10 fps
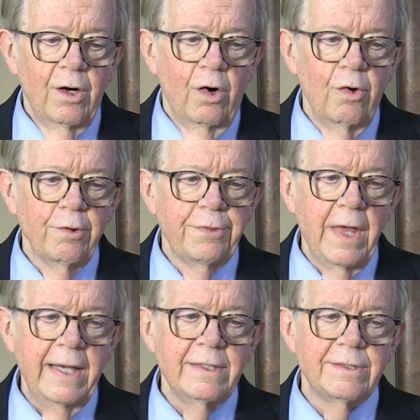all
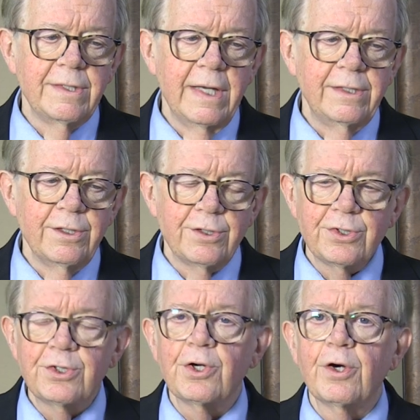things that
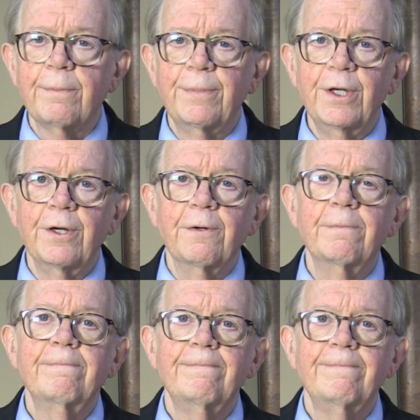disturb you.
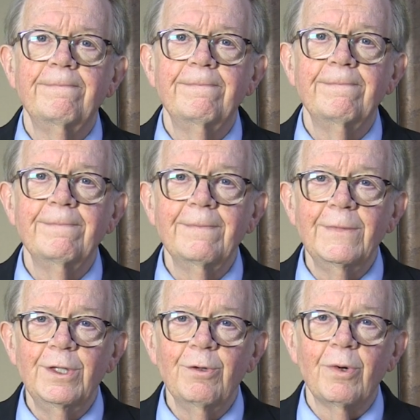
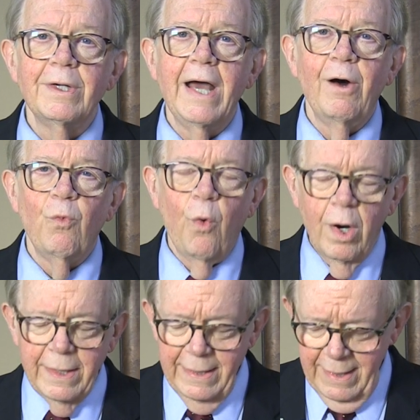You are now
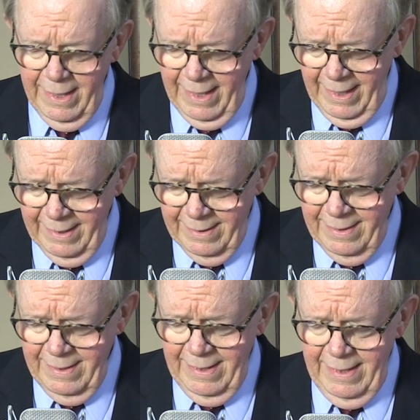walking ahead
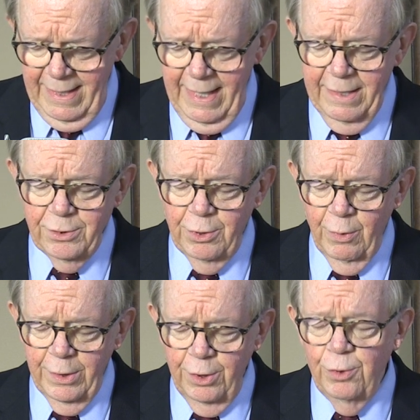
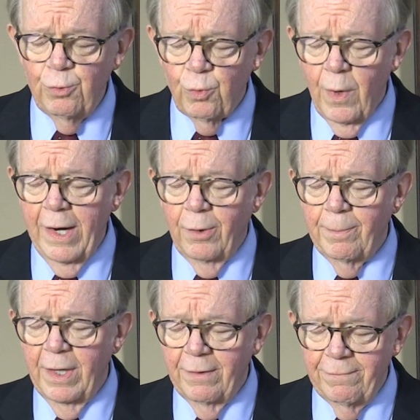into a new
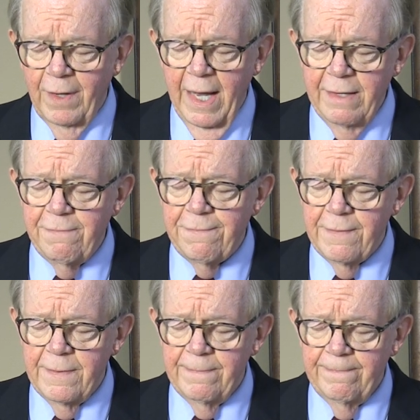realm of life.